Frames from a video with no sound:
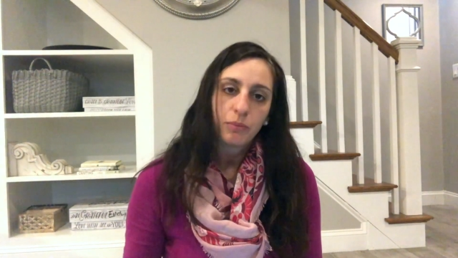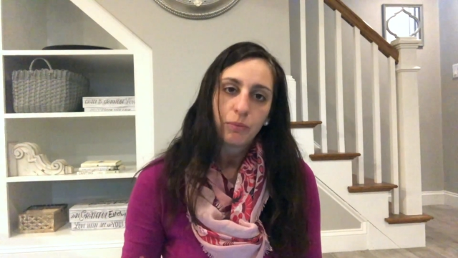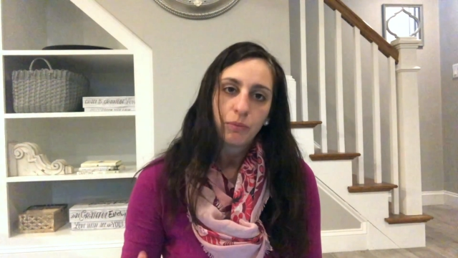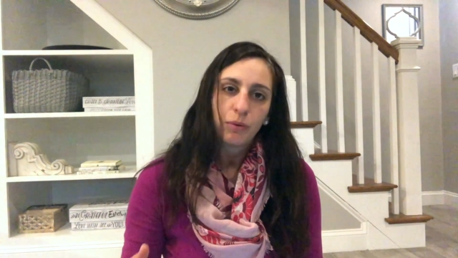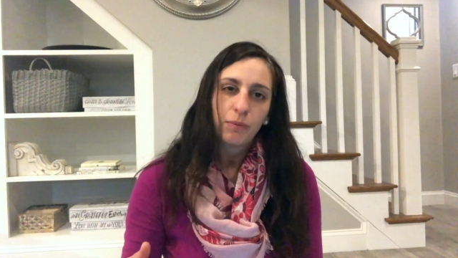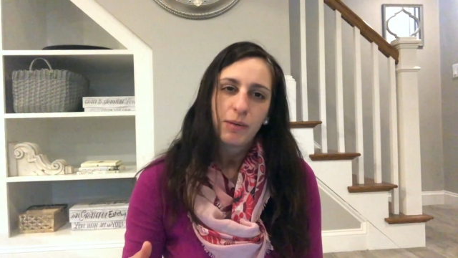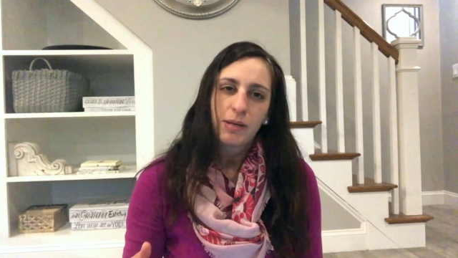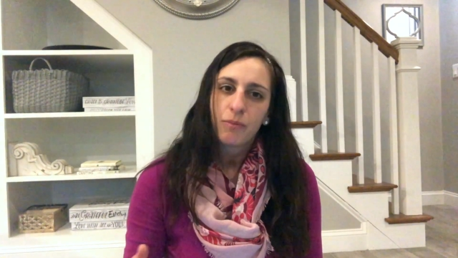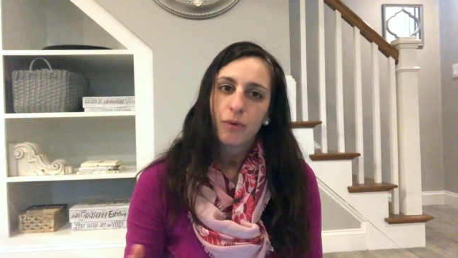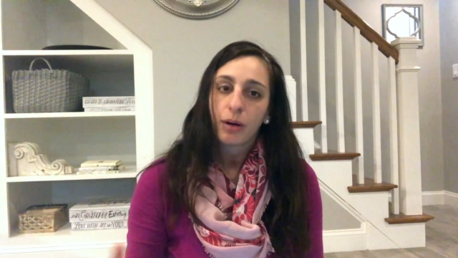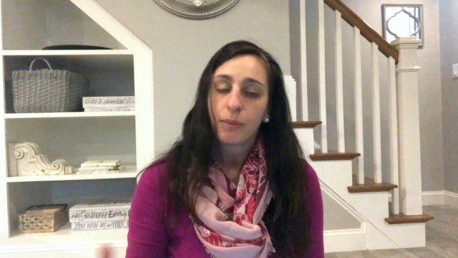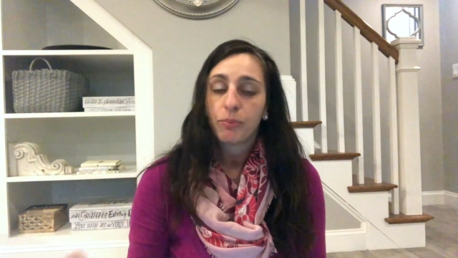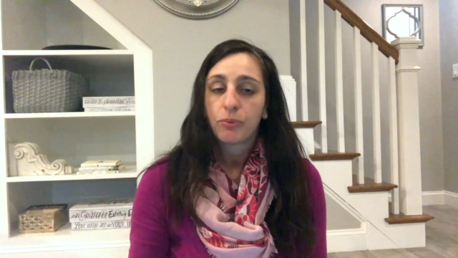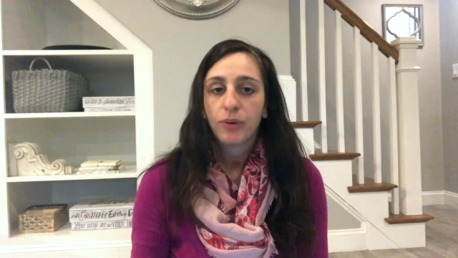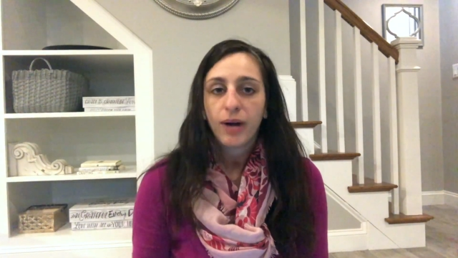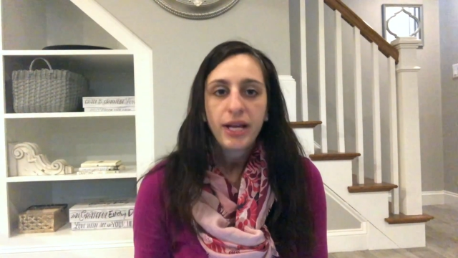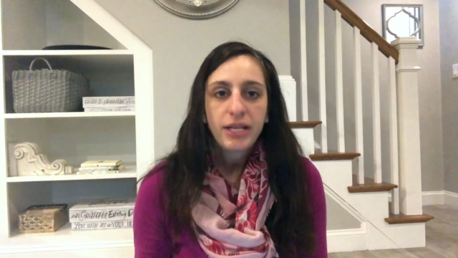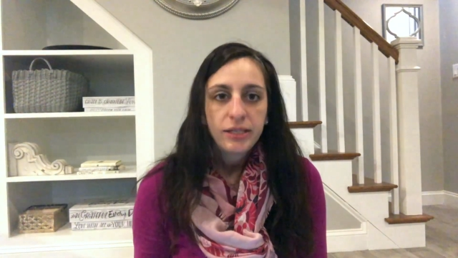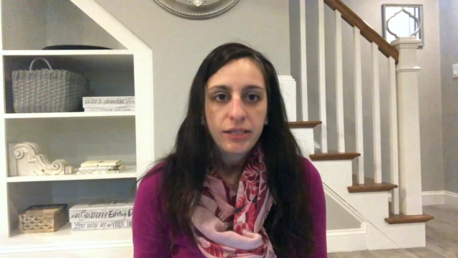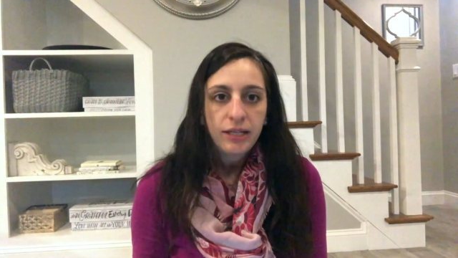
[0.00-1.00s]
will be more
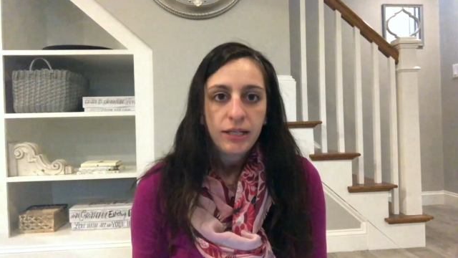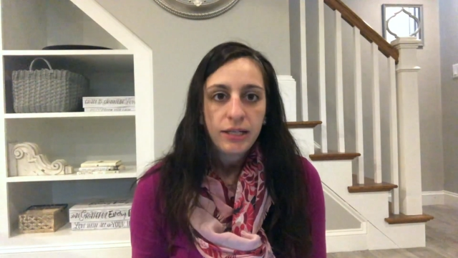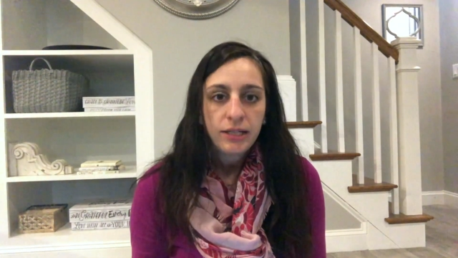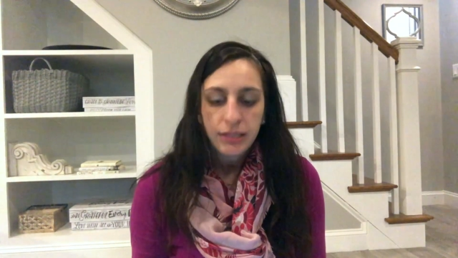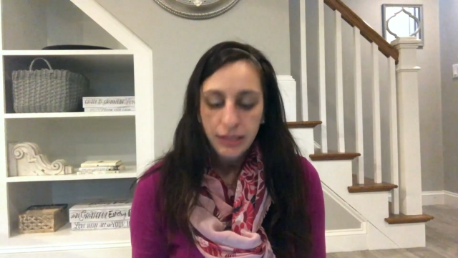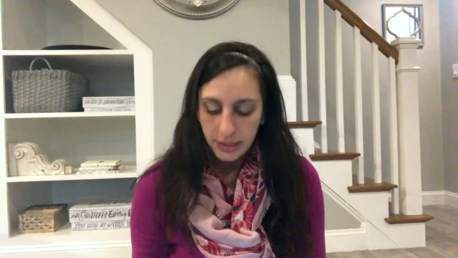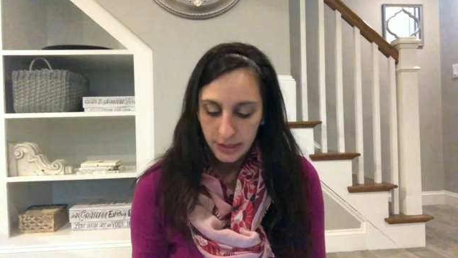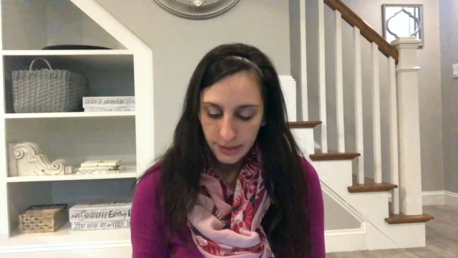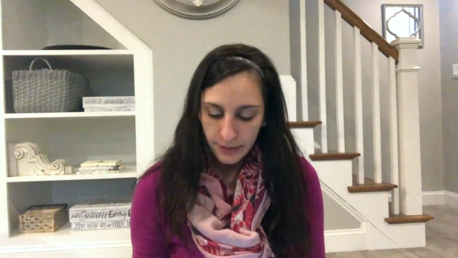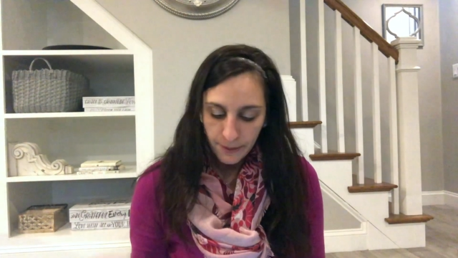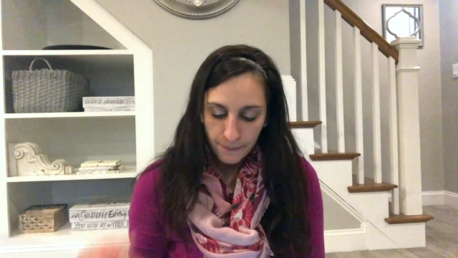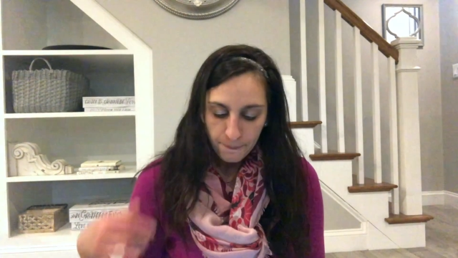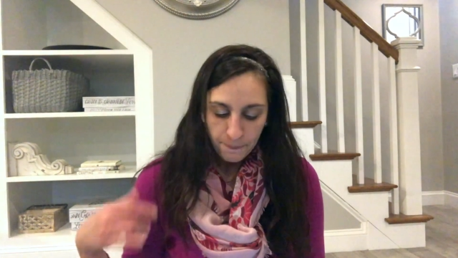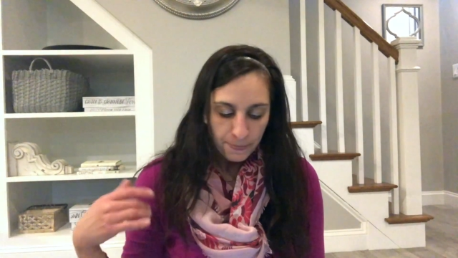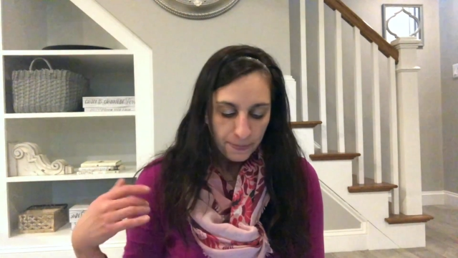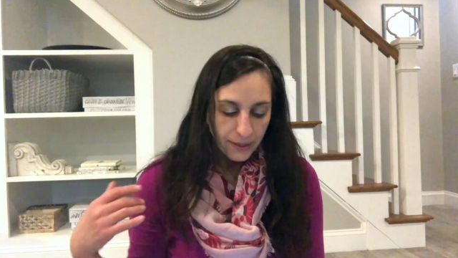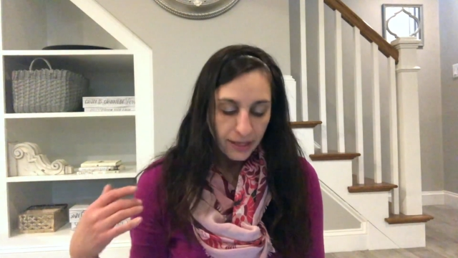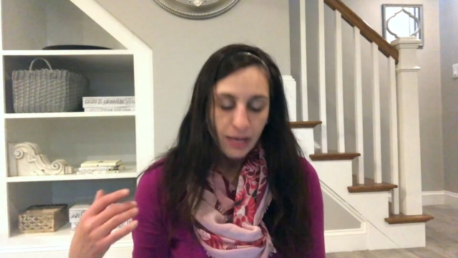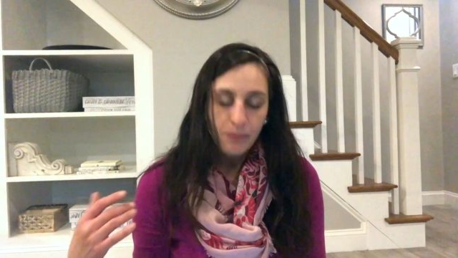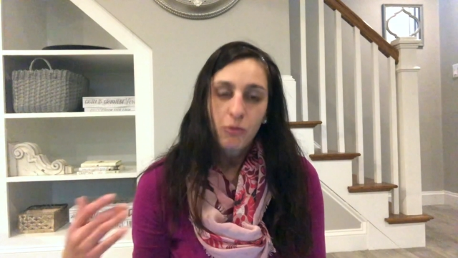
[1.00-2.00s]
present,
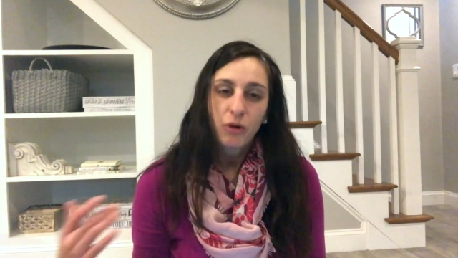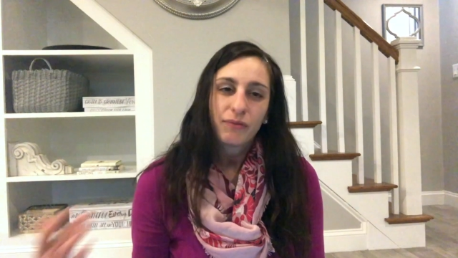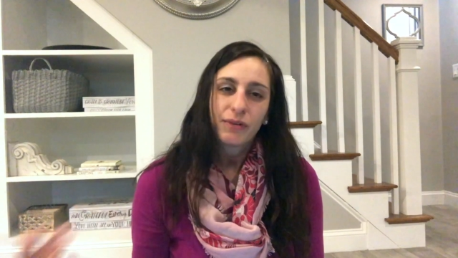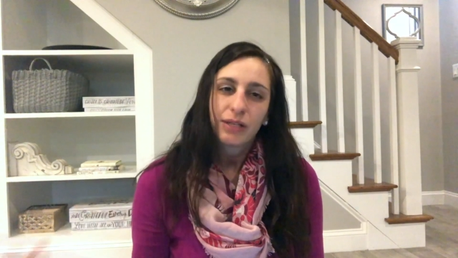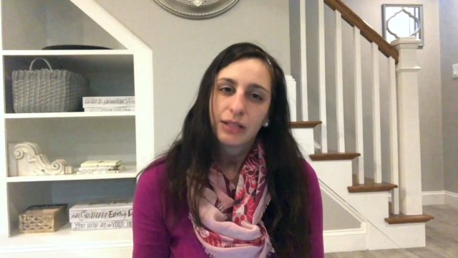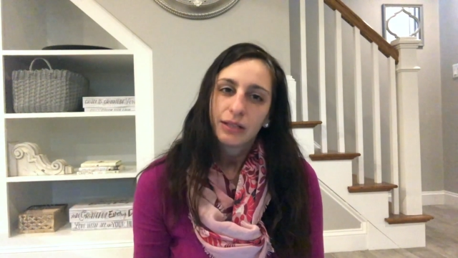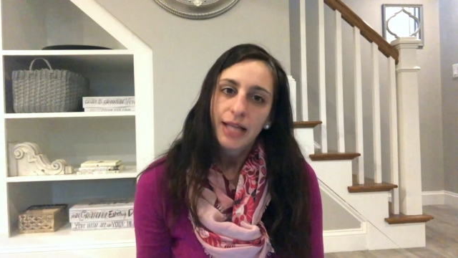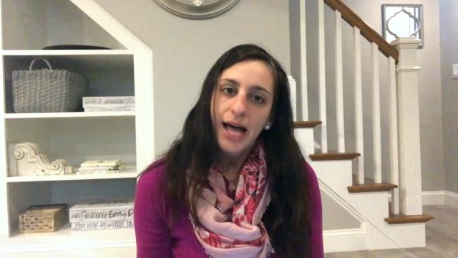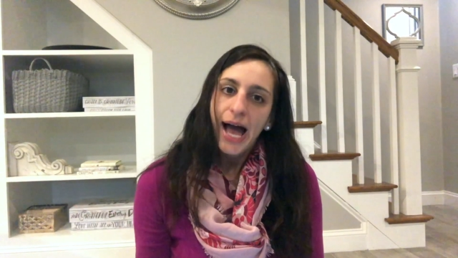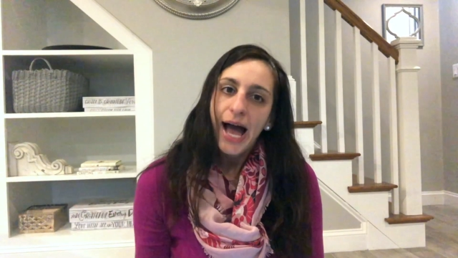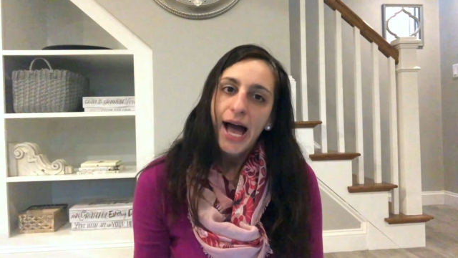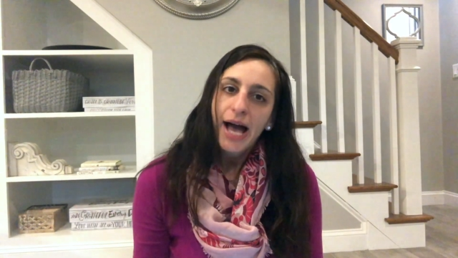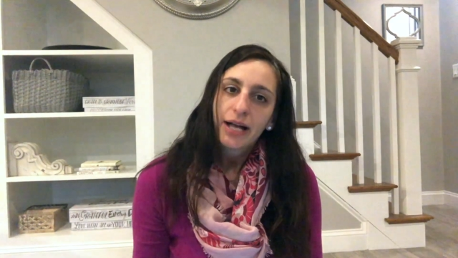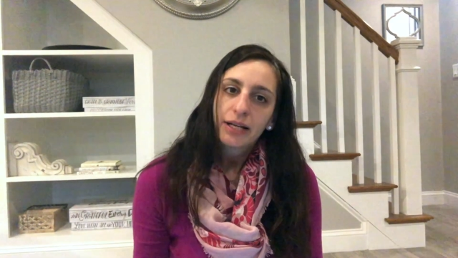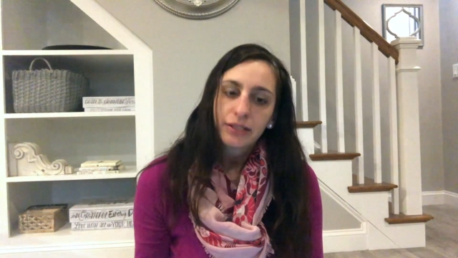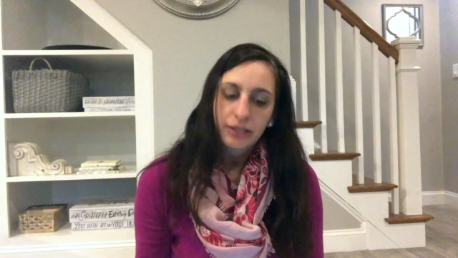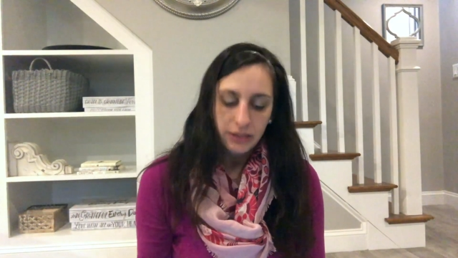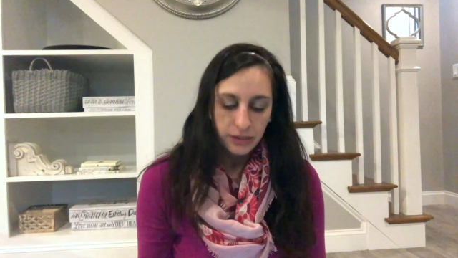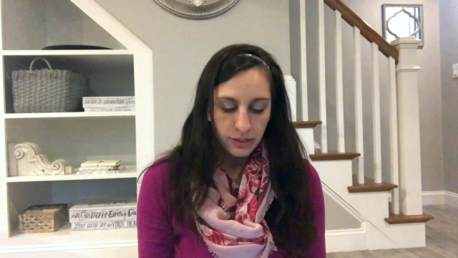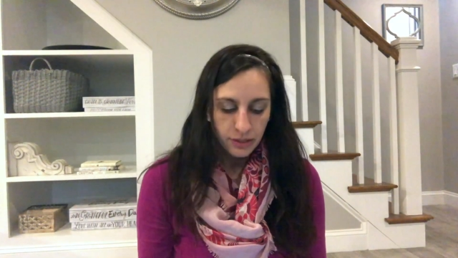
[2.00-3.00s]
again, more
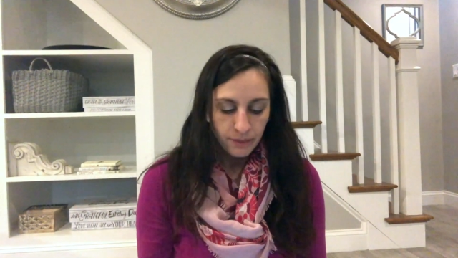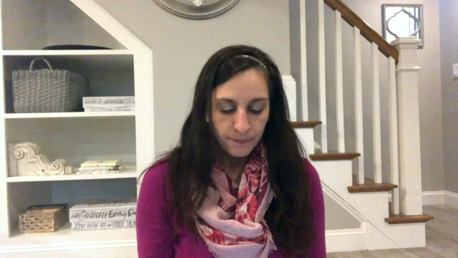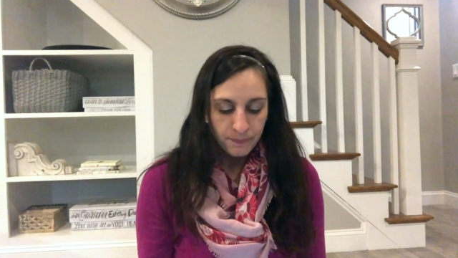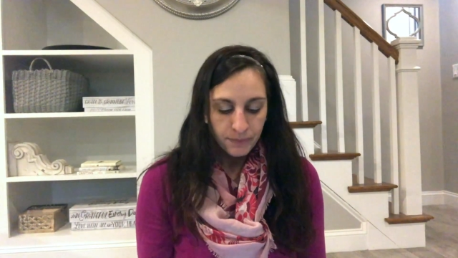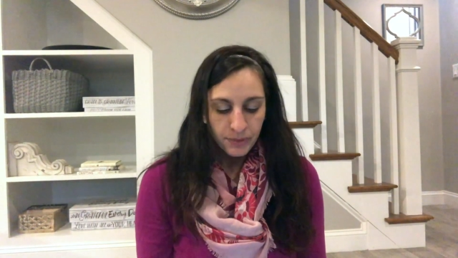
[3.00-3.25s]
relaxed,